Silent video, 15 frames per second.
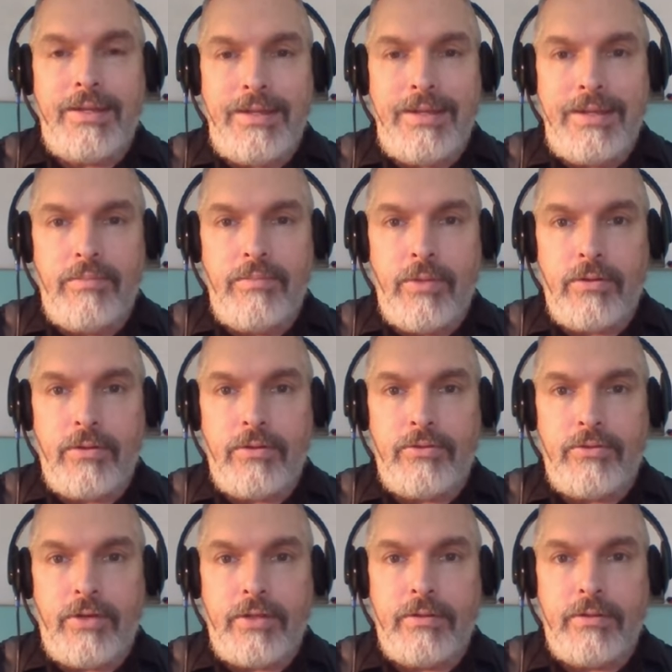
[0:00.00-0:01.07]
email
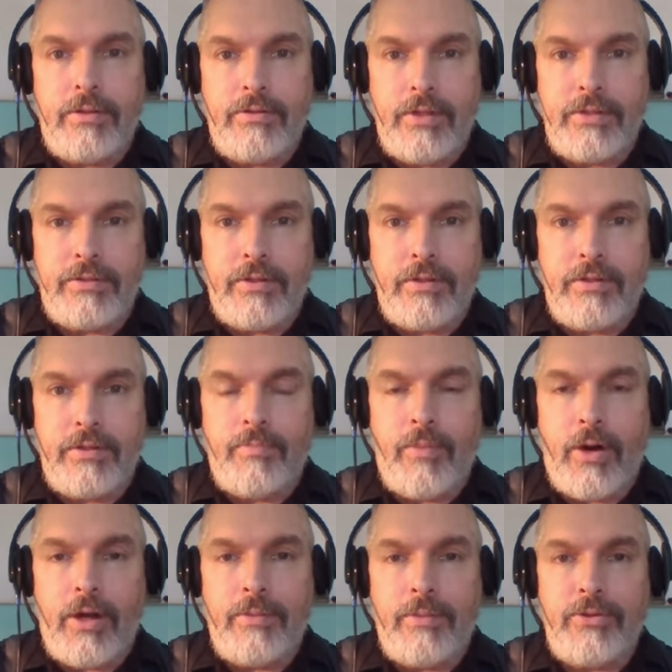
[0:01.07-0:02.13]
address listed at the
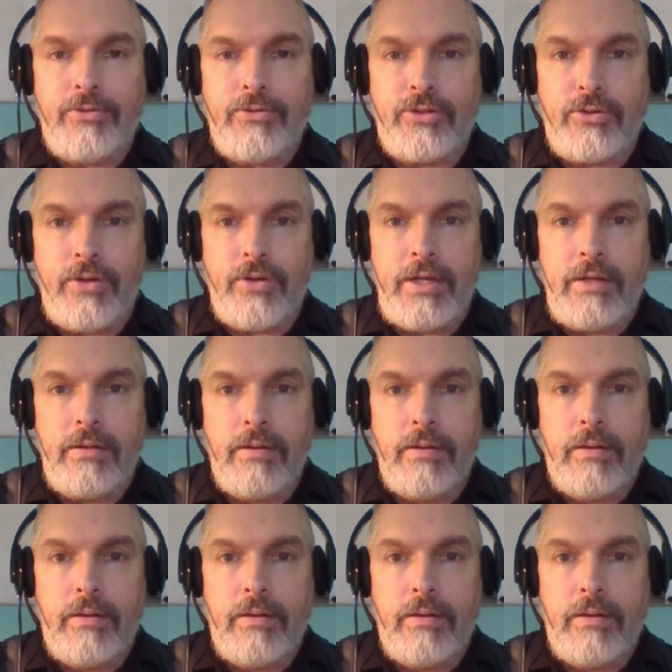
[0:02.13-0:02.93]
bottom of your screen.